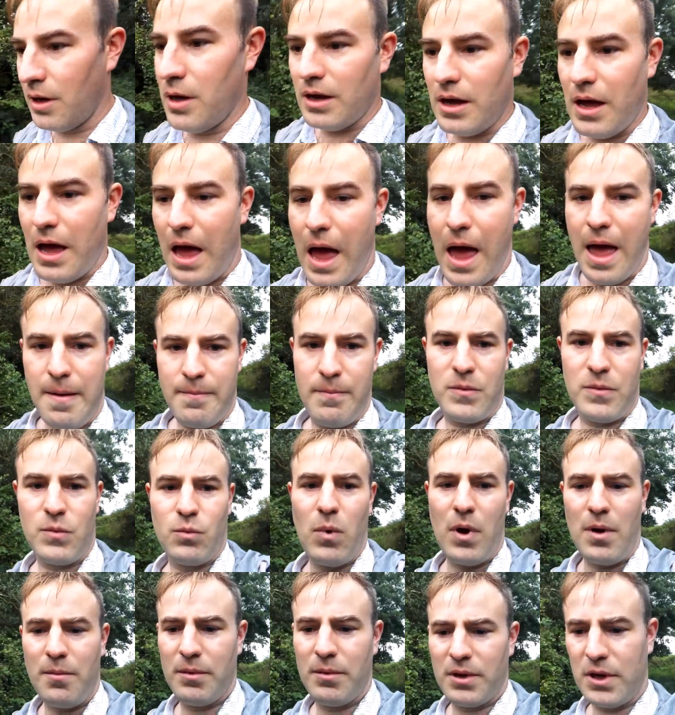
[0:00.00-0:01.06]
What
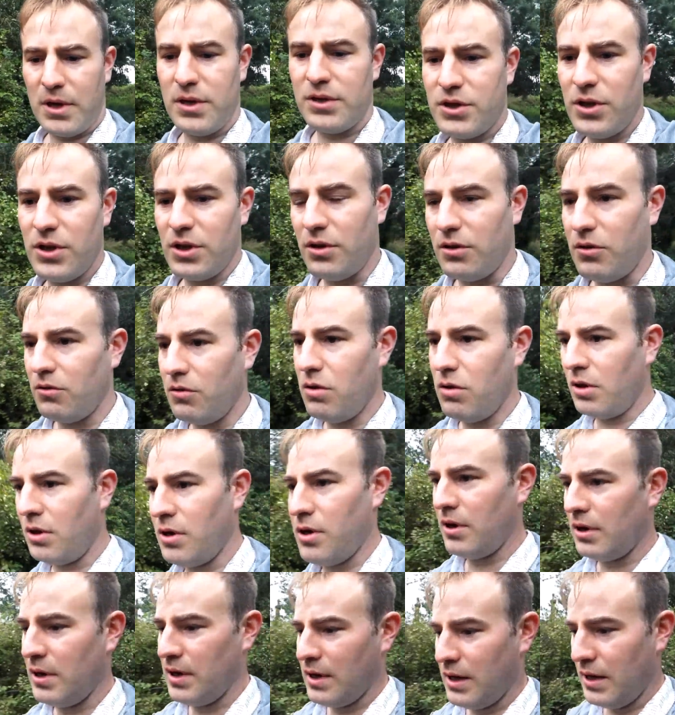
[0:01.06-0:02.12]
I'm going to do,
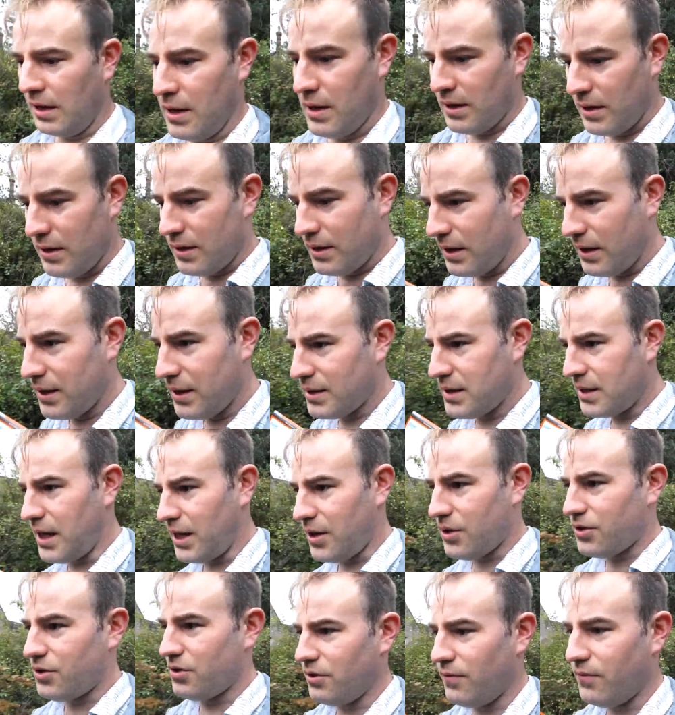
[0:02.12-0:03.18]
this
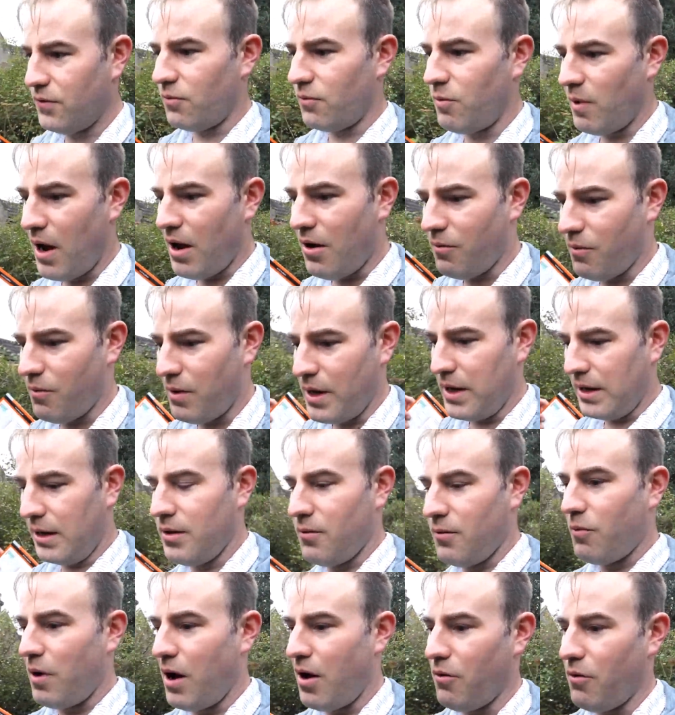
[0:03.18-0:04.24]
section of the railway,
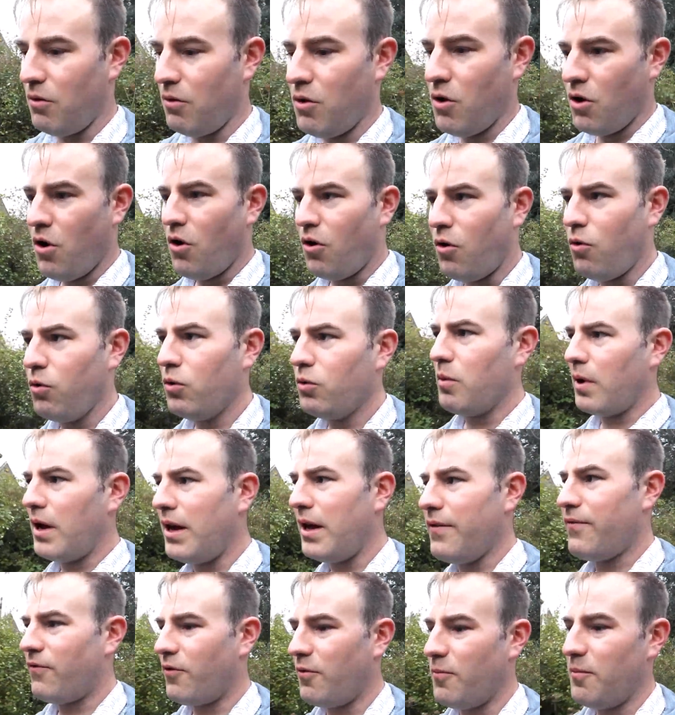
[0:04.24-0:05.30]
well, all the way
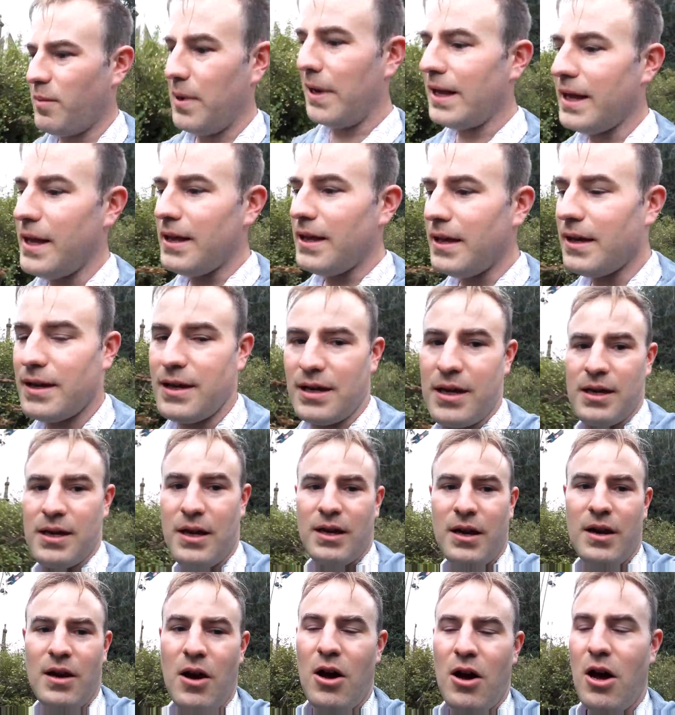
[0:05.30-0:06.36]
from Leek
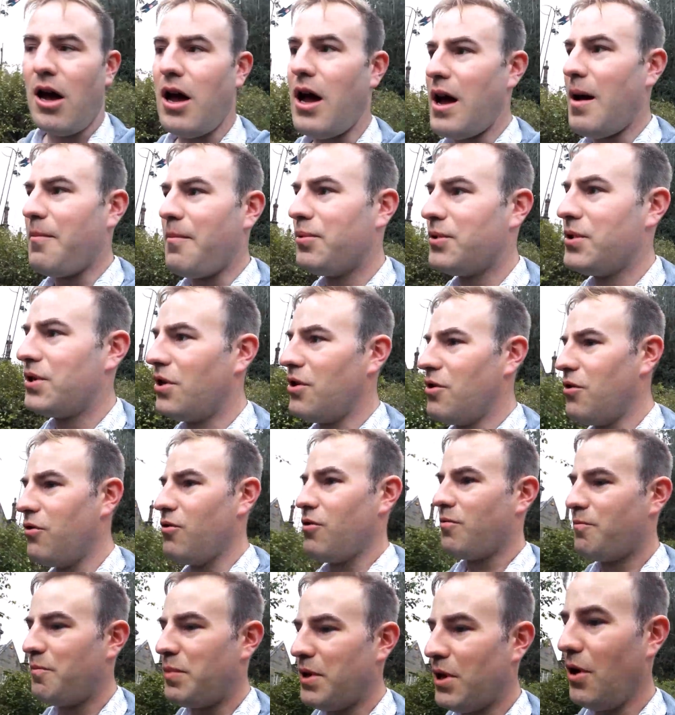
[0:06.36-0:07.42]
up to
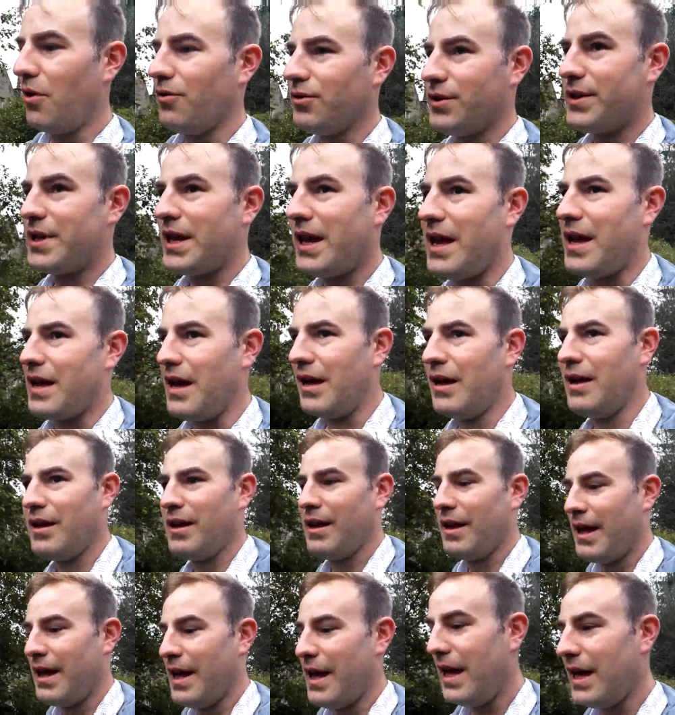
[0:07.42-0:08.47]
beyond here,
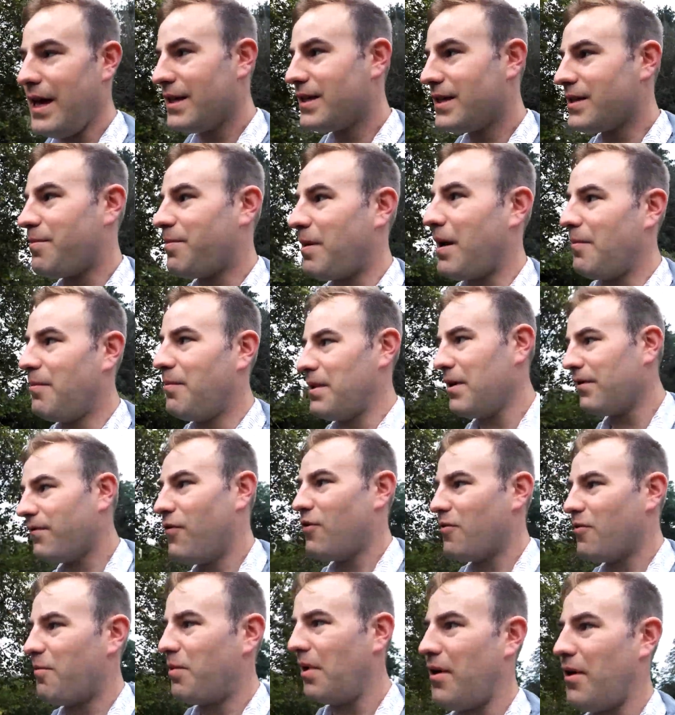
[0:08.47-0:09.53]
is a public
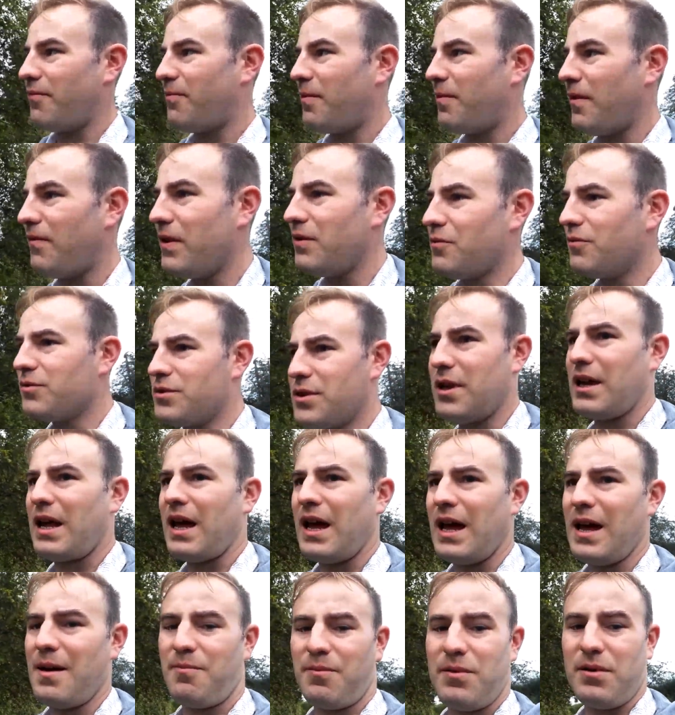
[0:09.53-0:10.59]
footpath. But I think what's going to
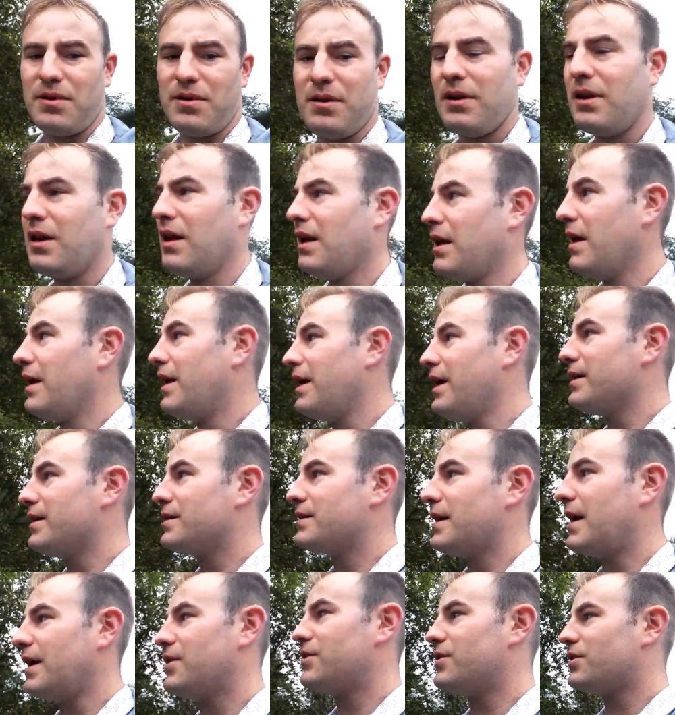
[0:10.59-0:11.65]
happen is
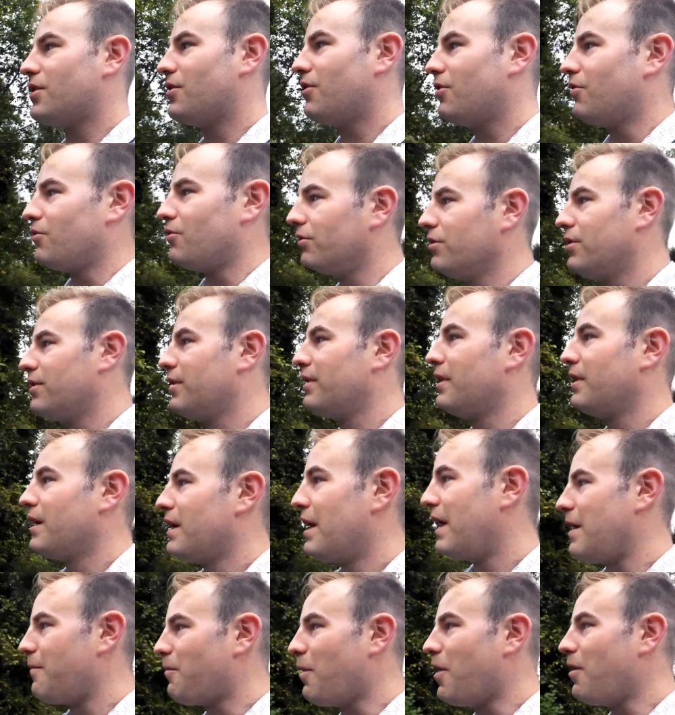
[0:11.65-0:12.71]
later on,
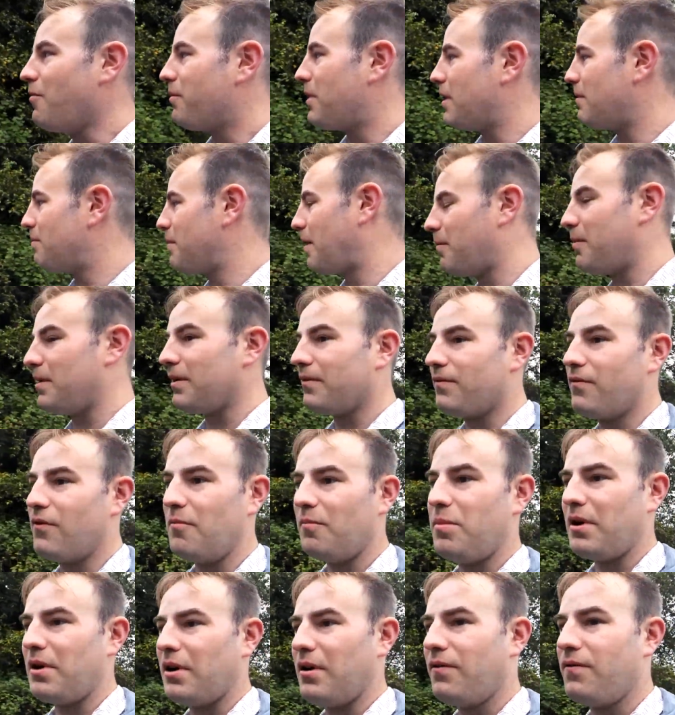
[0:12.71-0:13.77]
it won't be a public
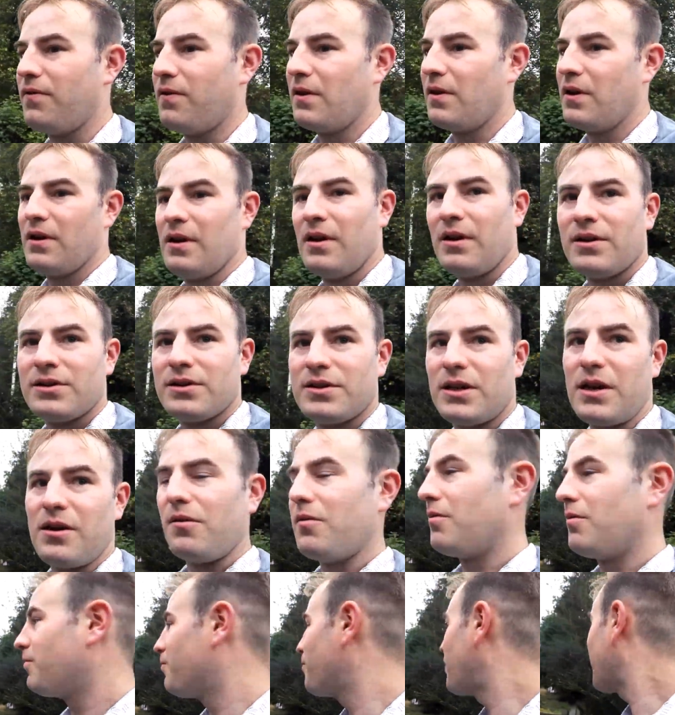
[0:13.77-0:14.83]
footpath. So
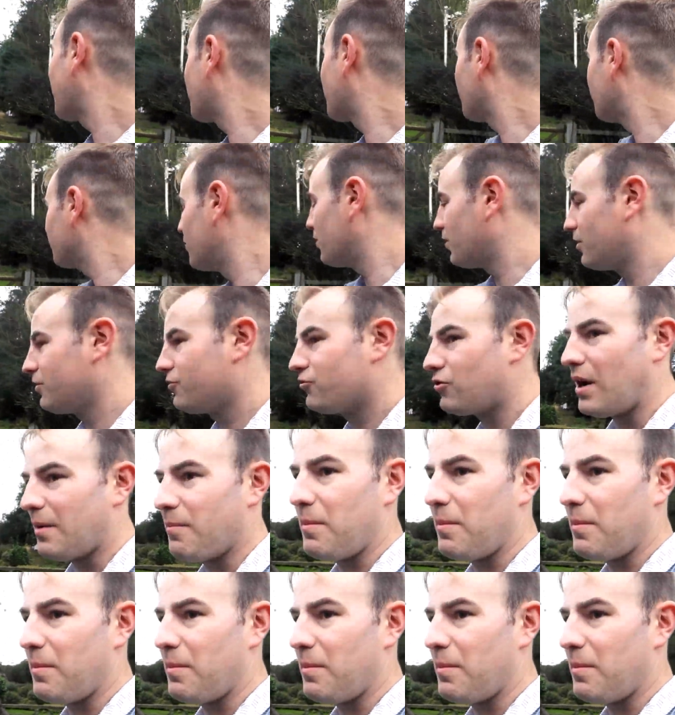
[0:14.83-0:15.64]
back on the track bed